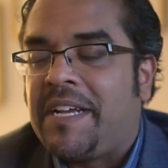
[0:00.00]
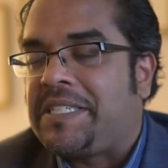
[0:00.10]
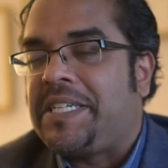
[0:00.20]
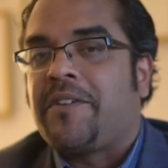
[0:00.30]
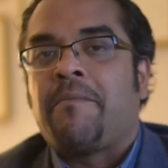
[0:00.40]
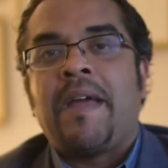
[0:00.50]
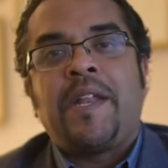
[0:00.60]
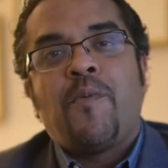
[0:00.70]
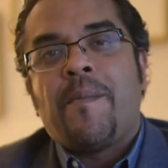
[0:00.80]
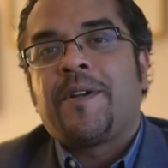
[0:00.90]
I see it on
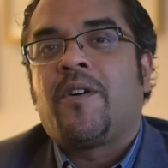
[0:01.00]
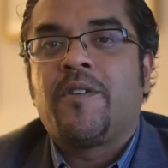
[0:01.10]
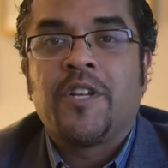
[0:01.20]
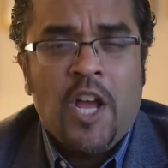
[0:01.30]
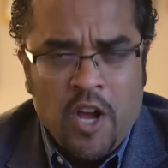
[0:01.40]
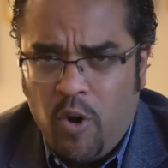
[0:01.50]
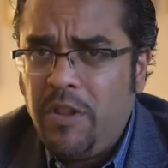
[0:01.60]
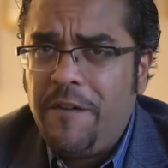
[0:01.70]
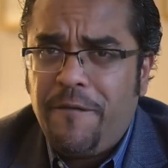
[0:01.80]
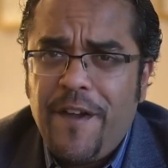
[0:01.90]
many webinars.
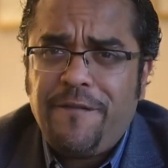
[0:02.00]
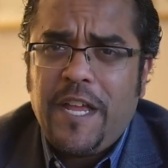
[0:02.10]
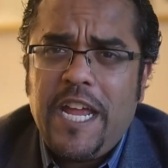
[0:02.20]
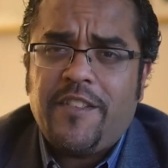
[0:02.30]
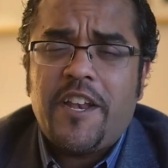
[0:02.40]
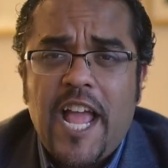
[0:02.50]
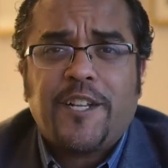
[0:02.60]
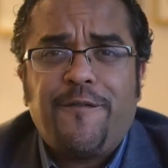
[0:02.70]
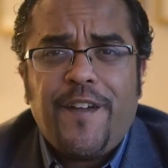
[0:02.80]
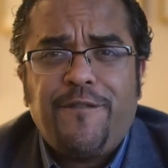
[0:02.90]
Only 15, the
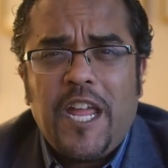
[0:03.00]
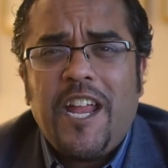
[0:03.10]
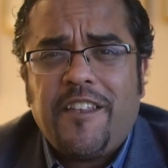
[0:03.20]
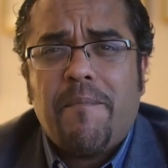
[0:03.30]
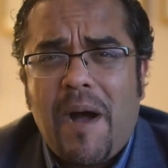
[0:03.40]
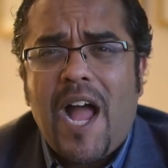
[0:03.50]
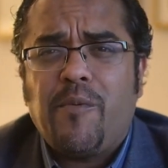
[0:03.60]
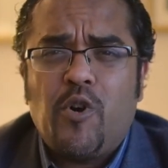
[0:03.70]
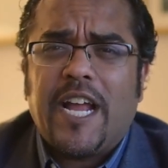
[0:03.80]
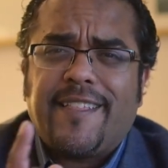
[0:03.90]
next 15 to buy
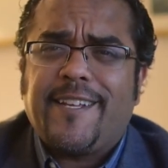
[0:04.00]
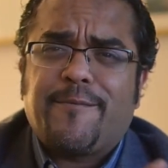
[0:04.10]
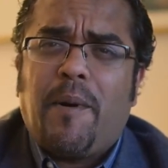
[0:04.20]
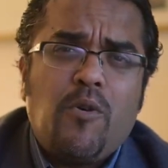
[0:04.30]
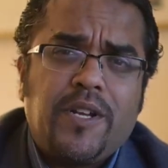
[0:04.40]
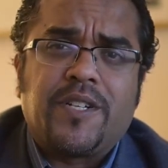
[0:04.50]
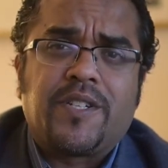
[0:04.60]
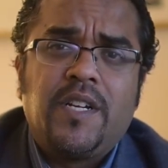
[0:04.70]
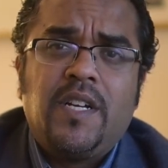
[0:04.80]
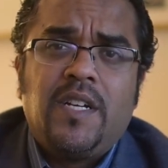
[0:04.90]
will get this bonus.
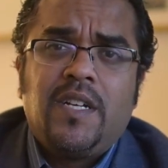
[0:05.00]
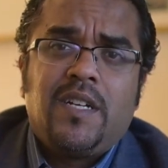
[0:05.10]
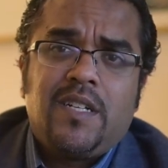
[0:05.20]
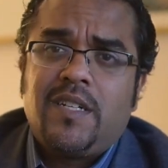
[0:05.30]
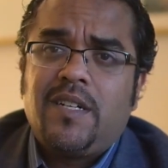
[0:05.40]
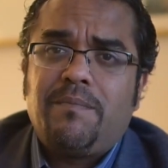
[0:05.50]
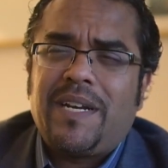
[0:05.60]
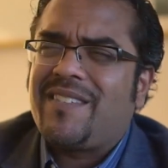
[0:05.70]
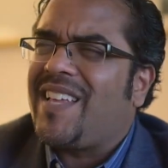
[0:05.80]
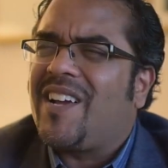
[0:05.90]
But
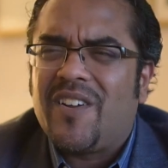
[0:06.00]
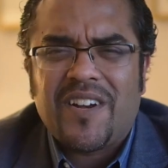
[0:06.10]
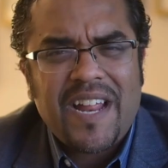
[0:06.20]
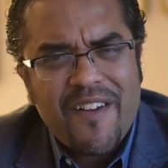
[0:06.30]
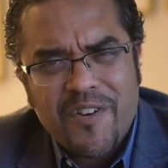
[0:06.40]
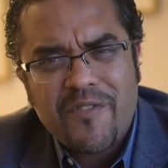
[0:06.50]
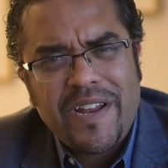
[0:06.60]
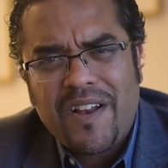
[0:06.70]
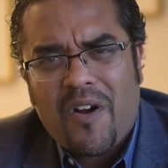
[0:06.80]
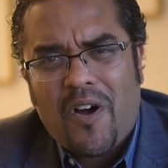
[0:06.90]
it's like on an
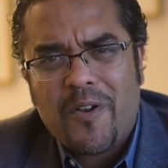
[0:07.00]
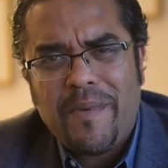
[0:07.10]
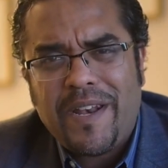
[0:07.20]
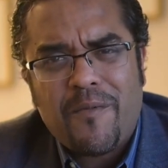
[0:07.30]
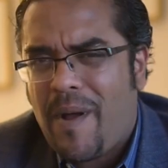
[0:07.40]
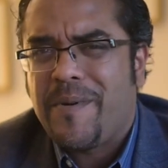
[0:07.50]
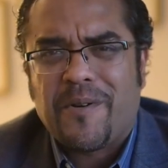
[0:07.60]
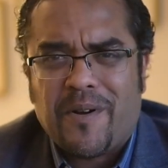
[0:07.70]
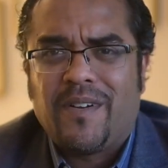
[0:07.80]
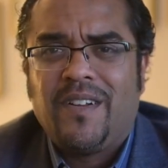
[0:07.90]
evergreen automated webinar.